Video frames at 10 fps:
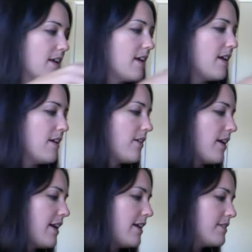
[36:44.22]

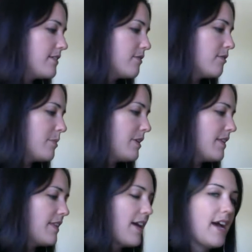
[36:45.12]
Okay, so we'll put
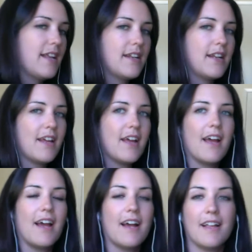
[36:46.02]
that.
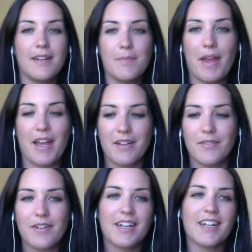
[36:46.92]
And
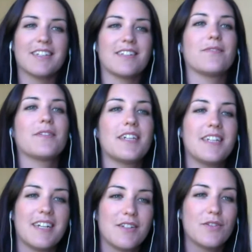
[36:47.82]
Panaway has a really
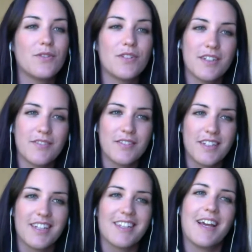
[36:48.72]
nice cooling
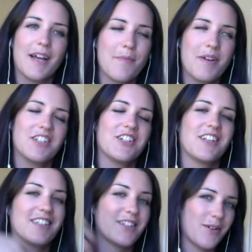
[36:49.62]
feeling, like I
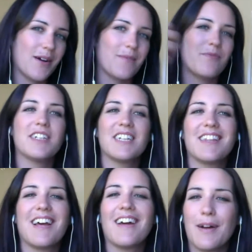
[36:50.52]
mentioned, so I'm feeling
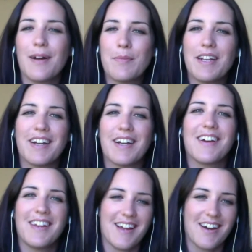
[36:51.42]
that on my neck
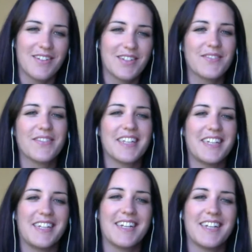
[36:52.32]
right now. It's really
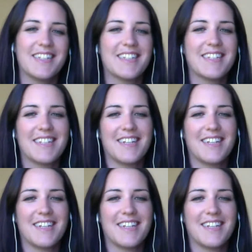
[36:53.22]
nice.